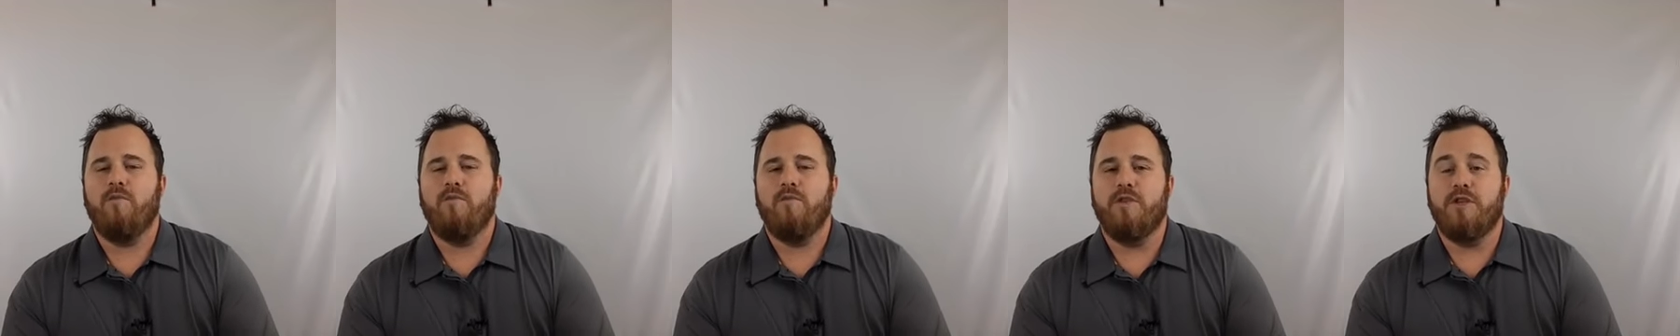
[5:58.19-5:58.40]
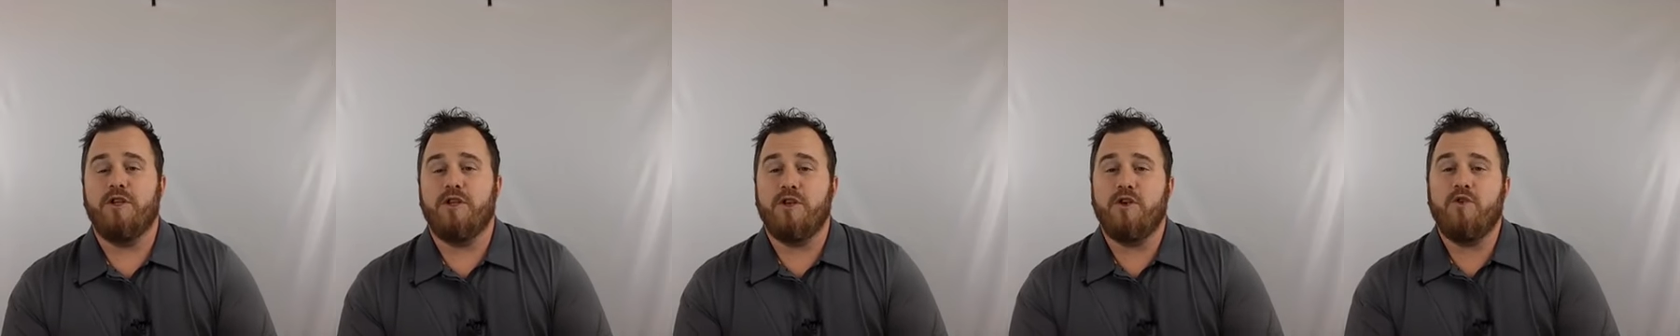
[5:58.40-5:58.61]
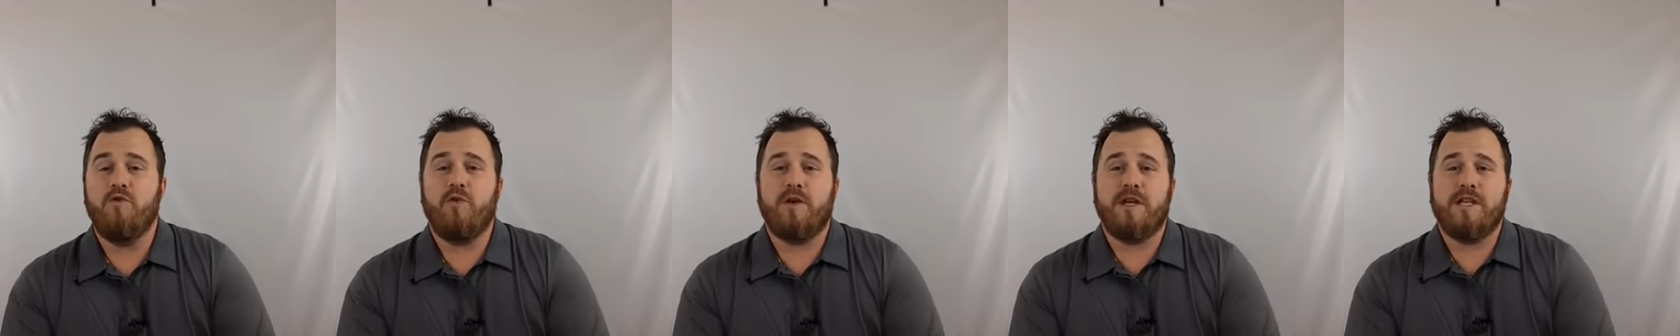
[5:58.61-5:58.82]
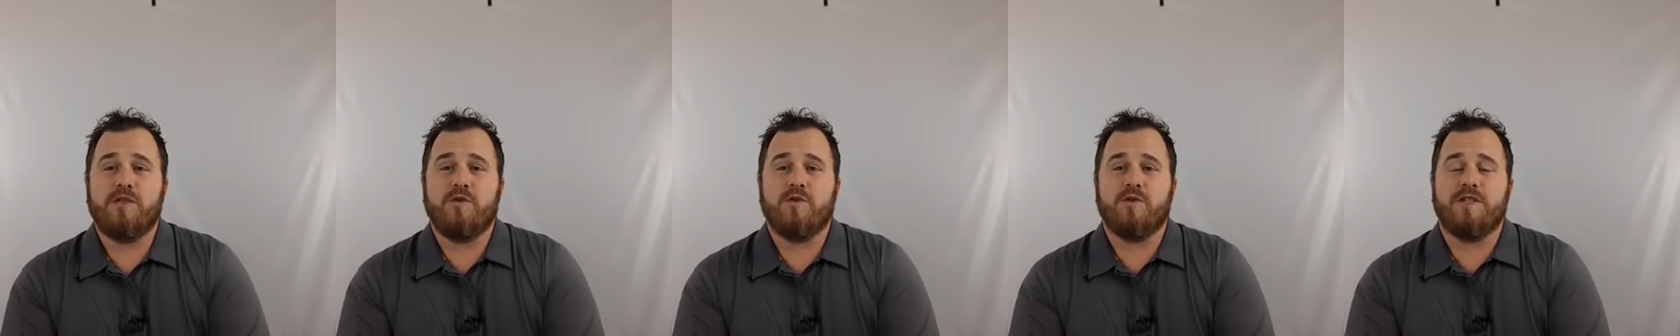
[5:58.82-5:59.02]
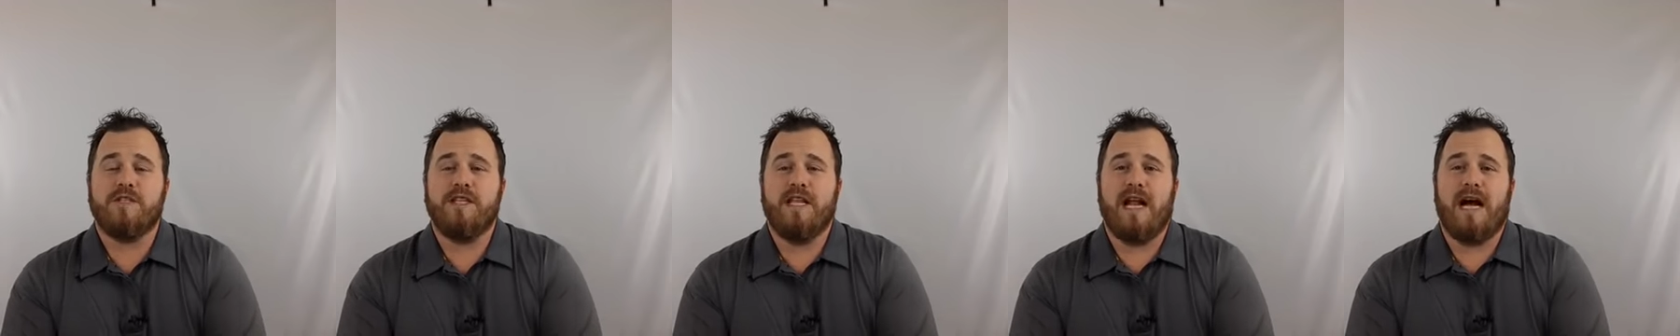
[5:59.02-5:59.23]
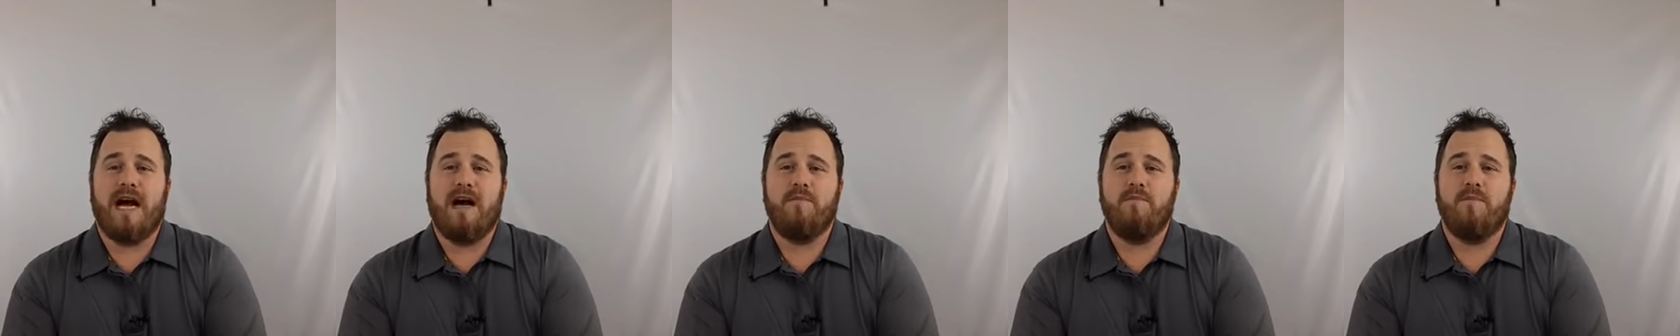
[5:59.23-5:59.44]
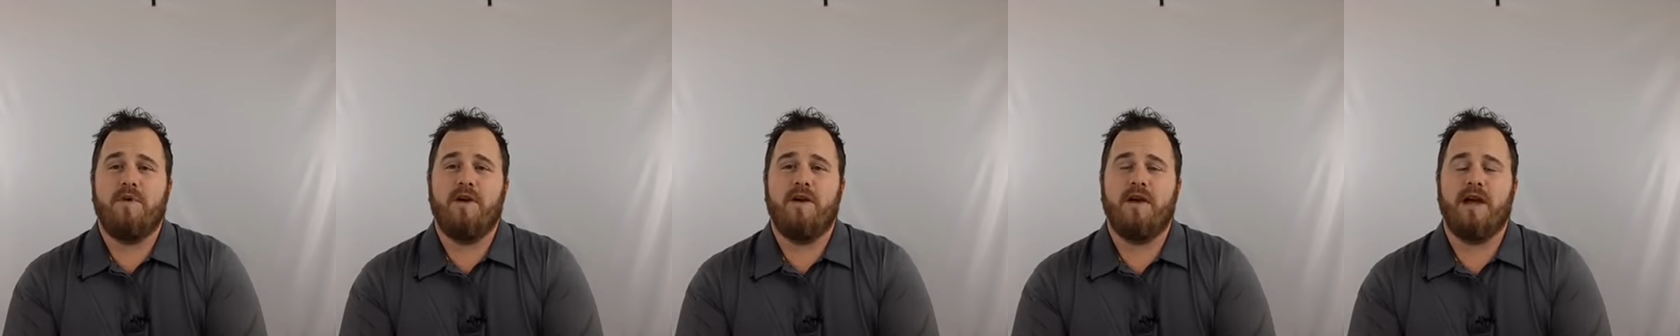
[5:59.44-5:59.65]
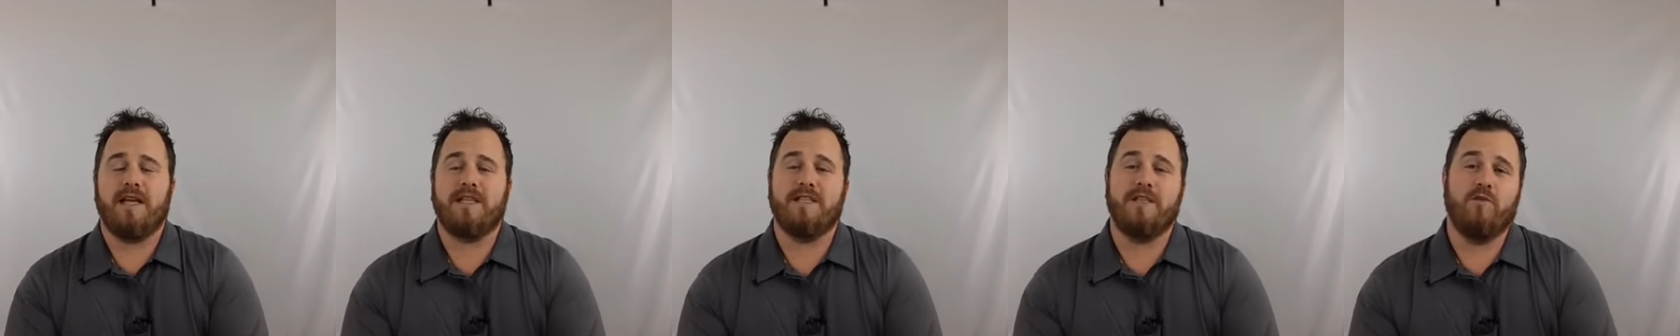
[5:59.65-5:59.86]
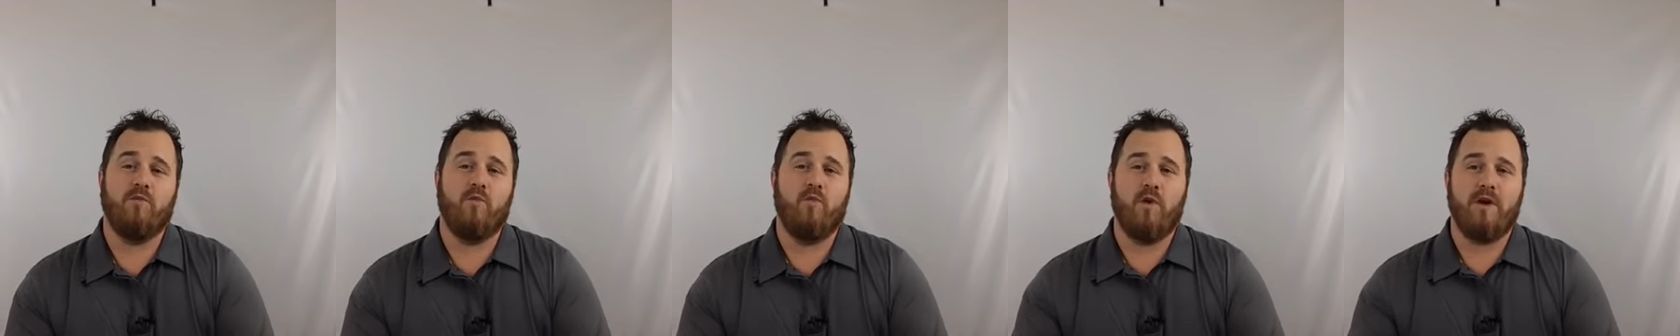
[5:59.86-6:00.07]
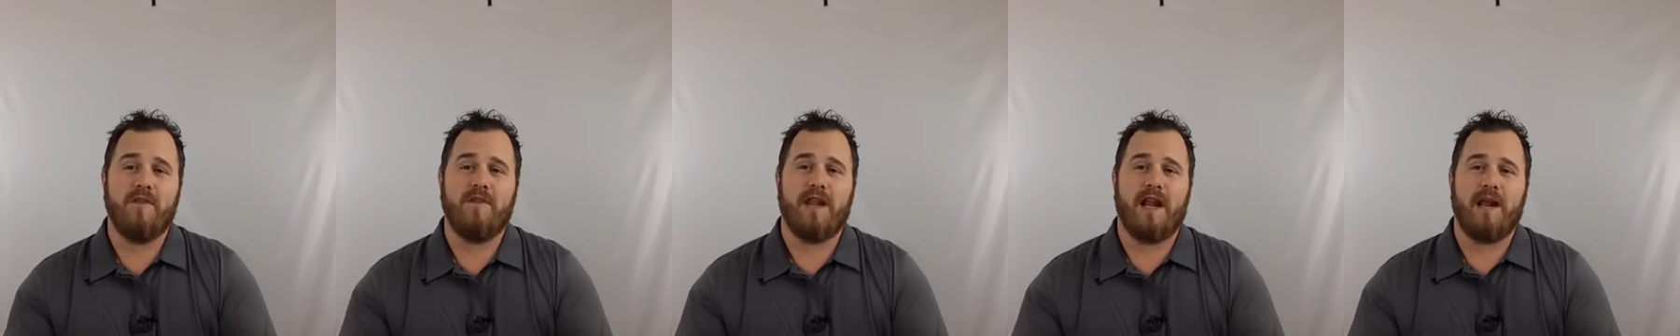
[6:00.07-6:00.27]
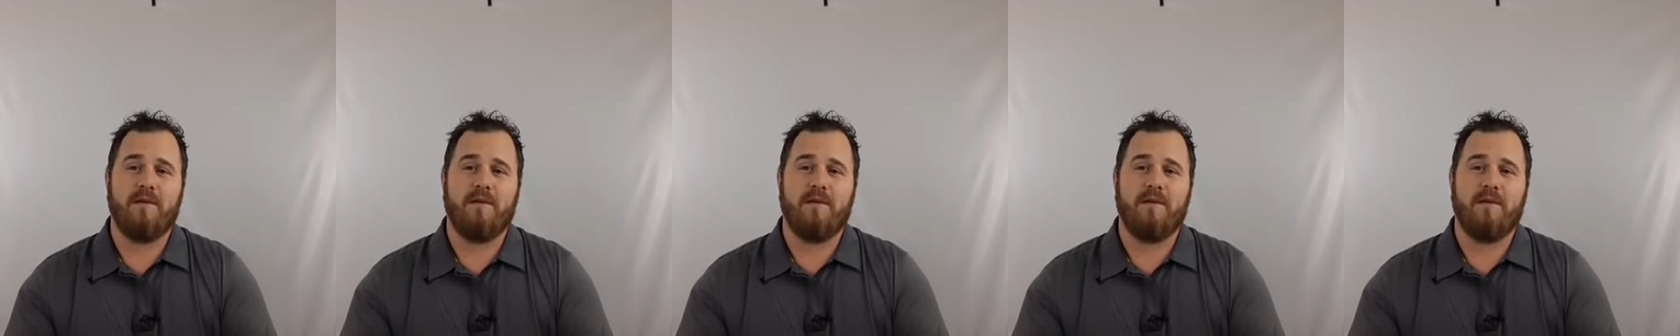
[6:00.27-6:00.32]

The two resources that one that